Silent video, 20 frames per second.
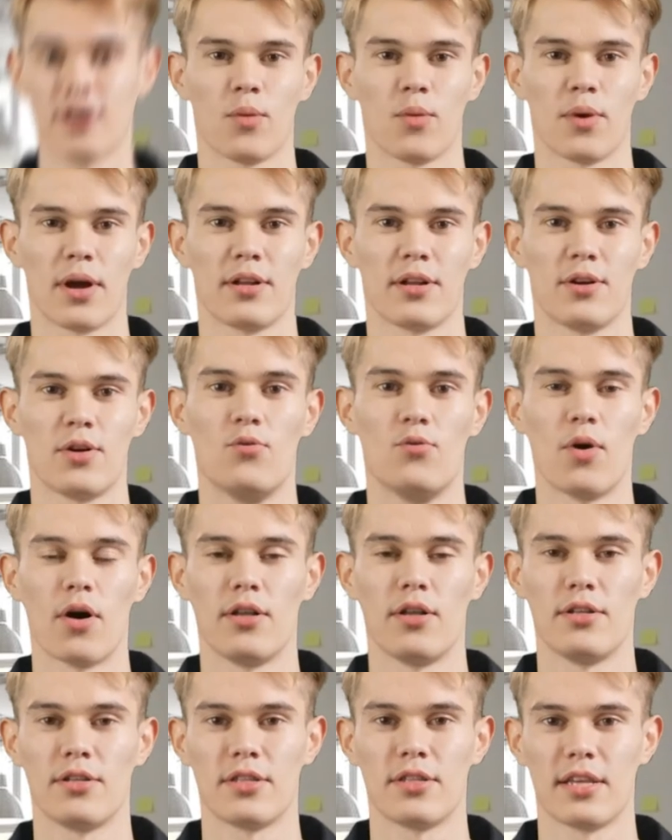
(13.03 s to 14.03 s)
Whether you
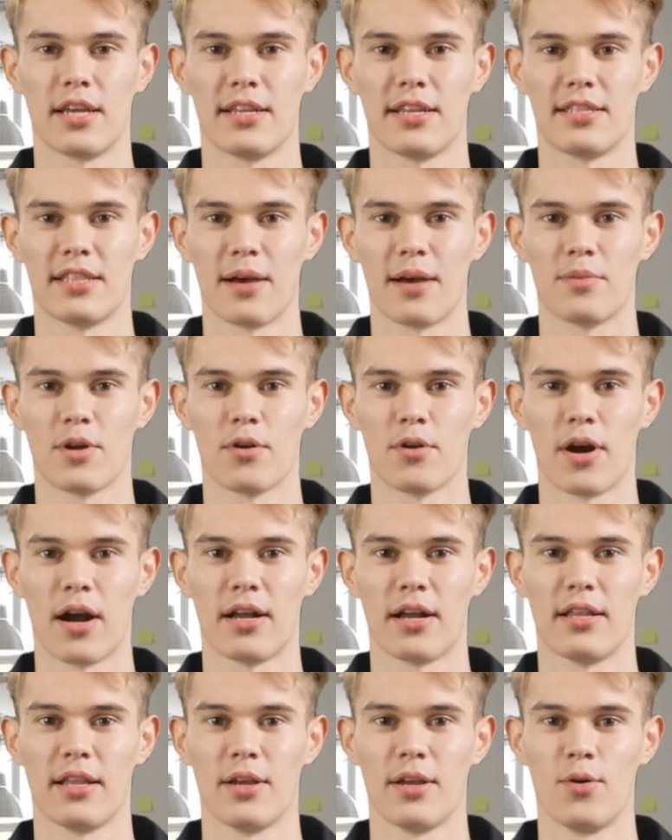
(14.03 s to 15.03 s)
want to sync them
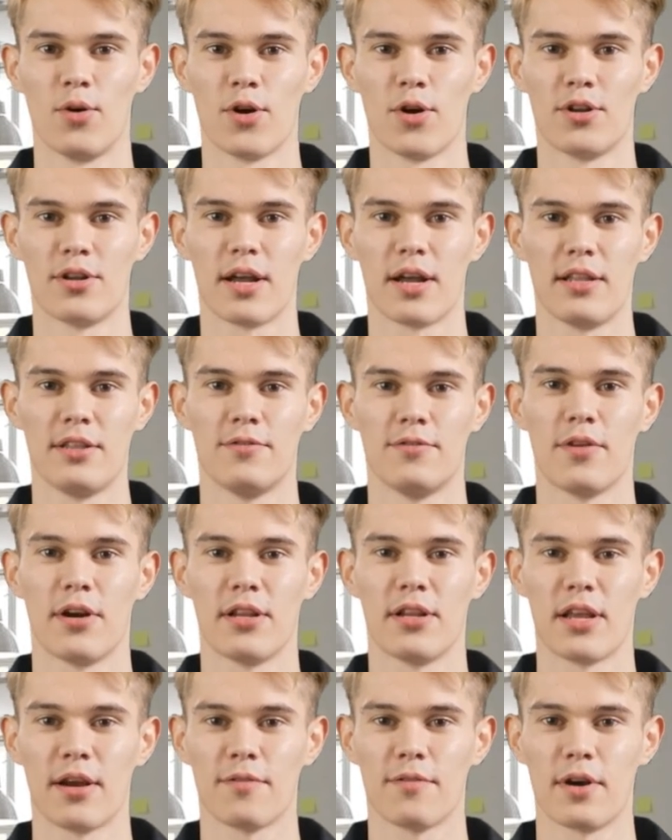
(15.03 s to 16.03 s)
directly or
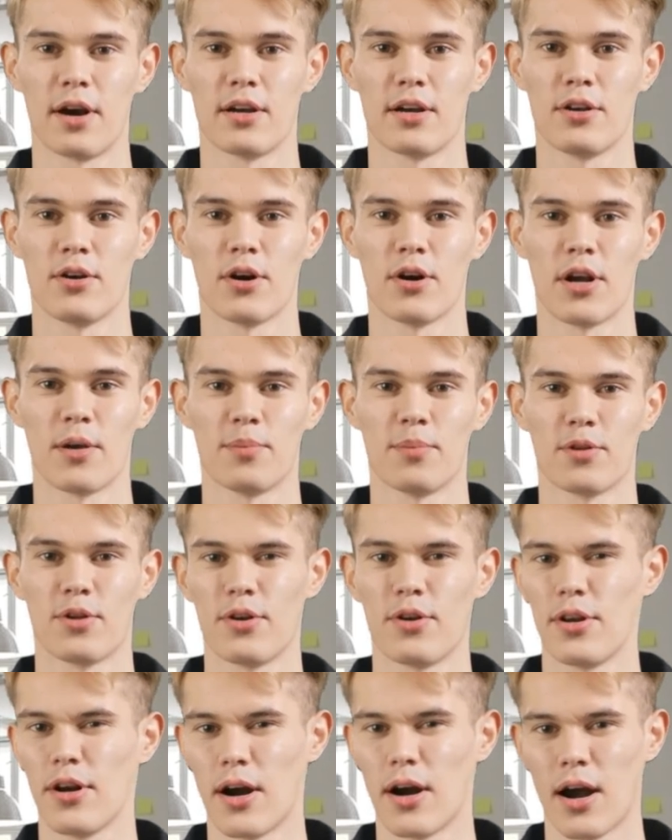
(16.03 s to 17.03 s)
transfer them via your
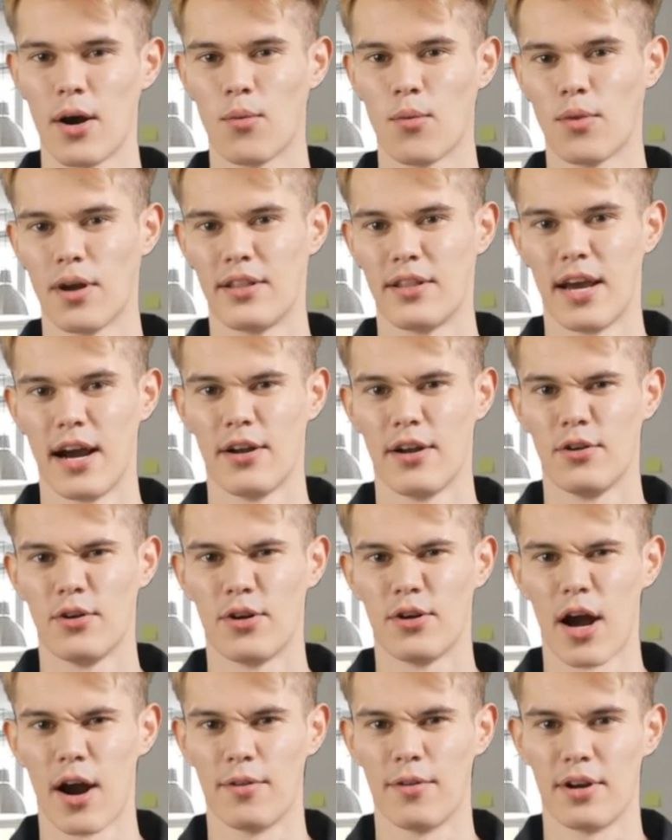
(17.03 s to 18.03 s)
computer, we've got you
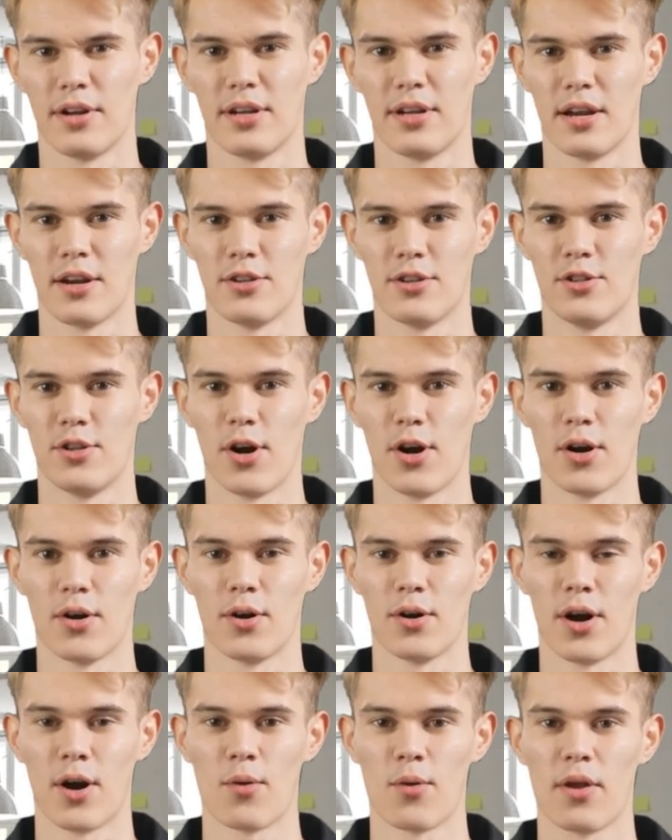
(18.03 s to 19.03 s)
covered.
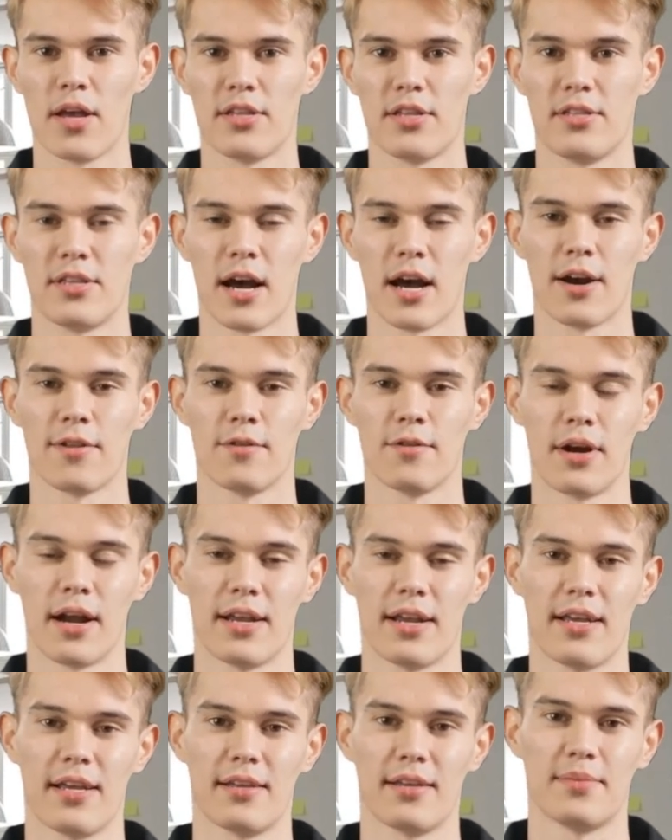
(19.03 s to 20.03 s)
So, let's dive
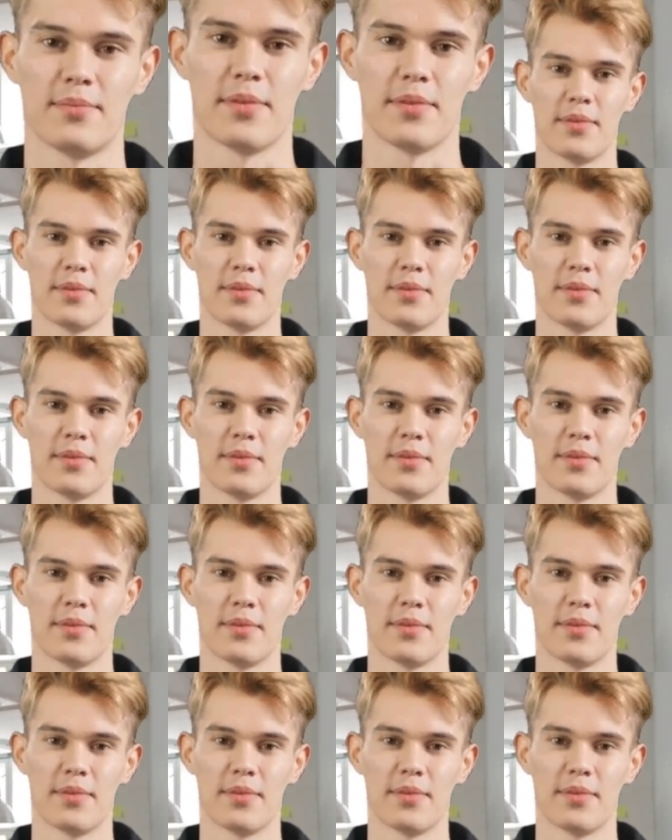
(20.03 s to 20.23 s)
right in.